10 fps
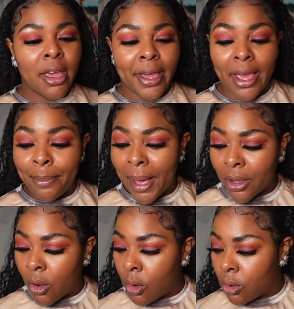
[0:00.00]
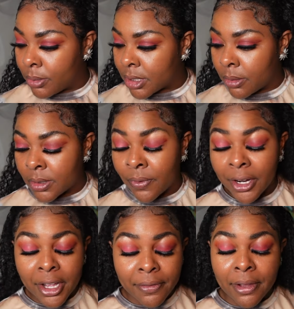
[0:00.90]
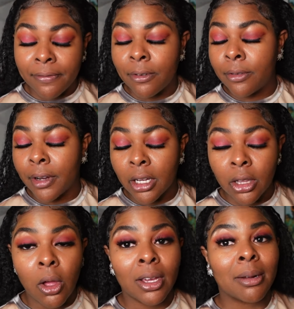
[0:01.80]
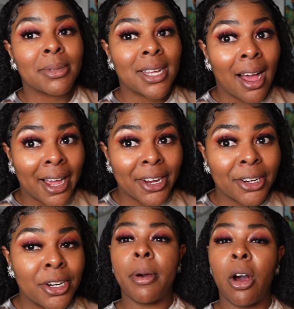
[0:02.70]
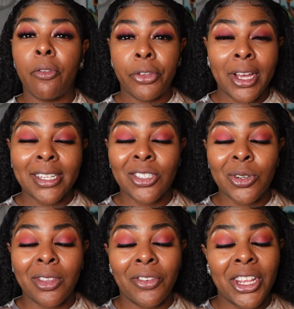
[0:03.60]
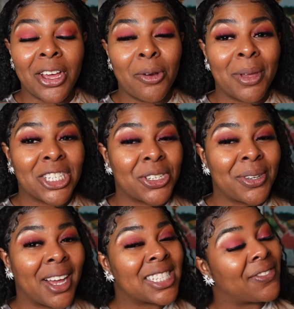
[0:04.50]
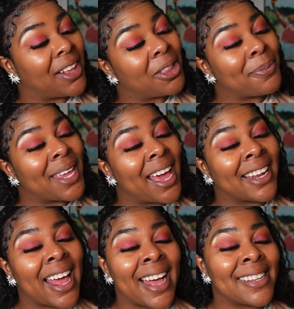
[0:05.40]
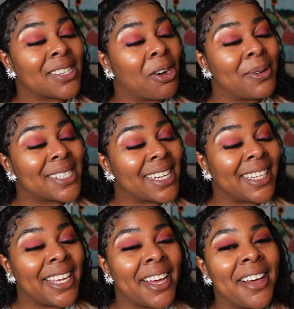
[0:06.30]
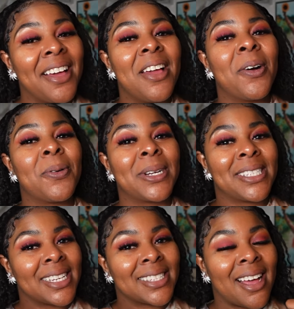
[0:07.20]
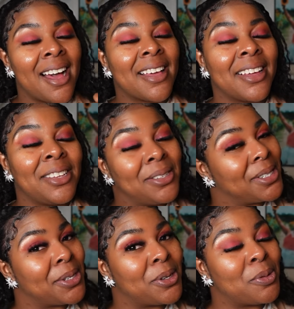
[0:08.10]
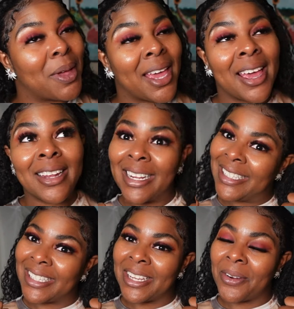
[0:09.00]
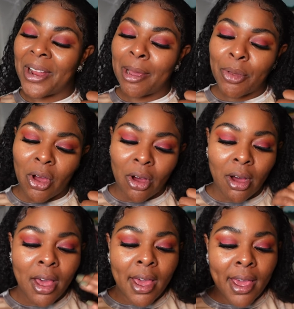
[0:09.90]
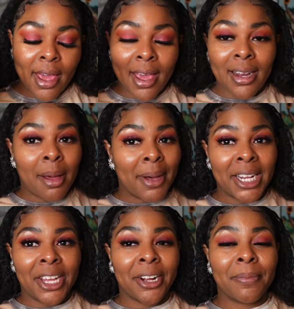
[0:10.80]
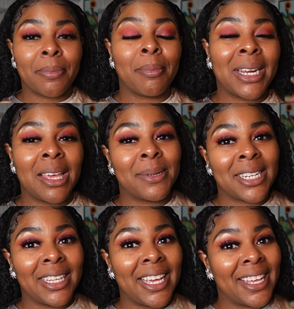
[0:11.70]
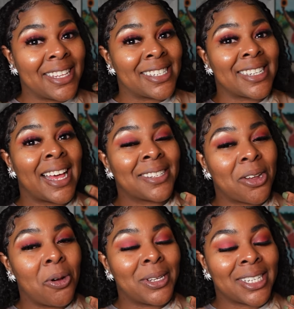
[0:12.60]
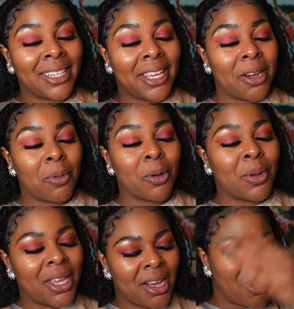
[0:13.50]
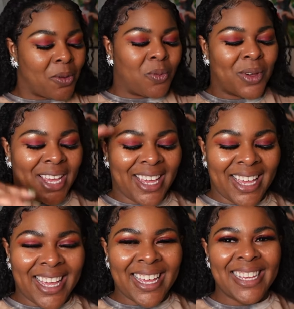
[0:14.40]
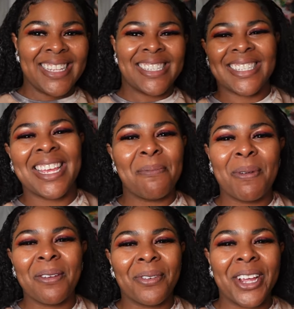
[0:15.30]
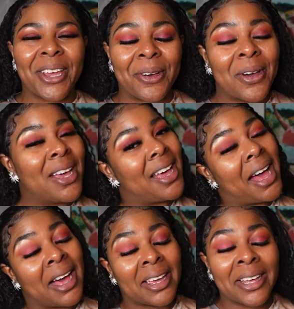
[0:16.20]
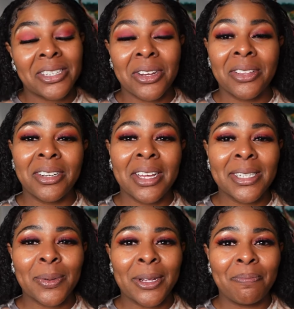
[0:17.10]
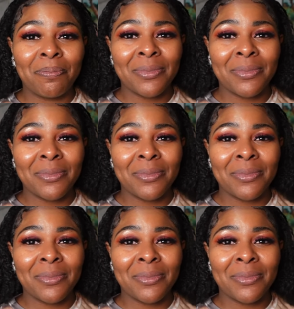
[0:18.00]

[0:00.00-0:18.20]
and back home. So it was very eventful, very long, and I'm tired. But hopefully you guys enjoyed the video. Make sure you guys follow me at AsAlwaysAleia on TikTok, YouTube, and Instagram, y'all. And I'm out of here. My name is Aleia. This is As Always Aleia, where we always keep it real. I'll catch y'all in the next one.